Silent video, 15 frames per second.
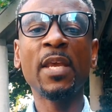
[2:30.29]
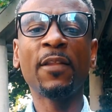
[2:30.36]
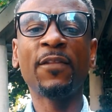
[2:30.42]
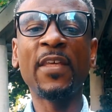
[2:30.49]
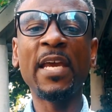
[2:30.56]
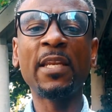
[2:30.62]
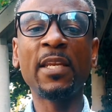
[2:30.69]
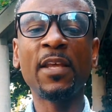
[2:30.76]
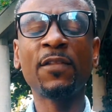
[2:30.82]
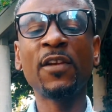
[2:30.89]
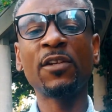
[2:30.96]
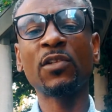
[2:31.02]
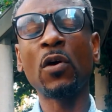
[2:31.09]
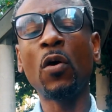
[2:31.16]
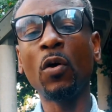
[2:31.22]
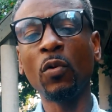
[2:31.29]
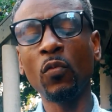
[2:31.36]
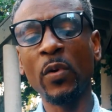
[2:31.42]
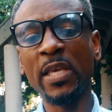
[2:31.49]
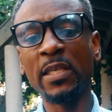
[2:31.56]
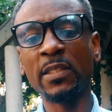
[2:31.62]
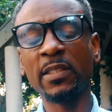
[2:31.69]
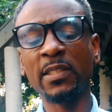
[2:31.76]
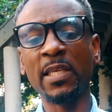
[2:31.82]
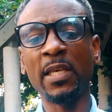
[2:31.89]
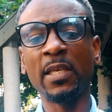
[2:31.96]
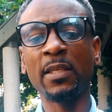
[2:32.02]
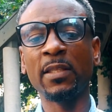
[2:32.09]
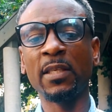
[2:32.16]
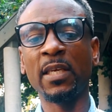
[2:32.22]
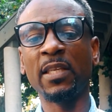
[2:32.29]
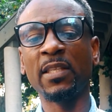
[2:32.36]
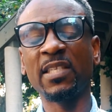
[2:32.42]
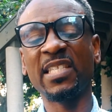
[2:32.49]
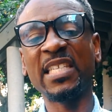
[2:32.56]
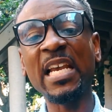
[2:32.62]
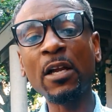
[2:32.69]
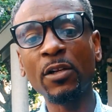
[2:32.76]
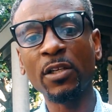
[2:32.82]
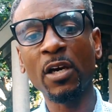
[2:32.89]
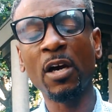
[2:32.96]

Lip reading: then there's always the second